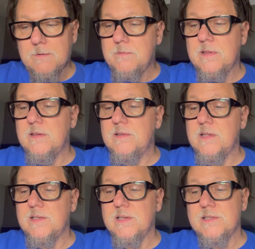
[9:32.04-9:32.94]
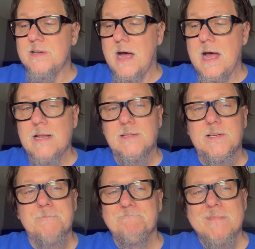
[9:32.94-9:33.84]
This is
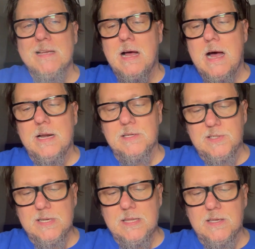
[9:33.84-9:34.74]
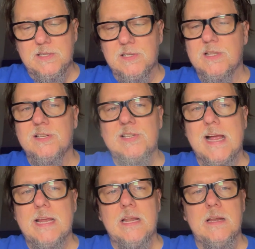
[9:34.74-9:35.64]
not, honestly, this is the
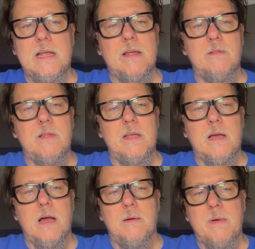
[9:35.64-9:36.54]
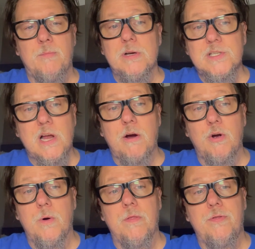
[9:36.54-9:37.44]
second in the Memory,
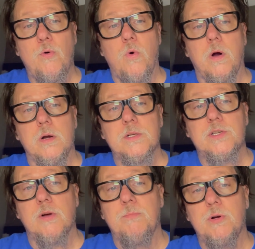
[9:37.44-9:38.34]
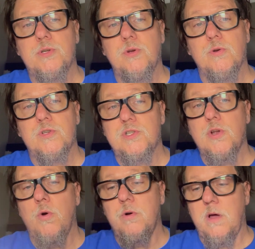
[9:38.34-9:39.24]
Sorrow, and Thorns. So book 2,
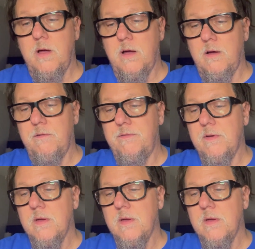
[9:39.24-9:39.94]
Stone of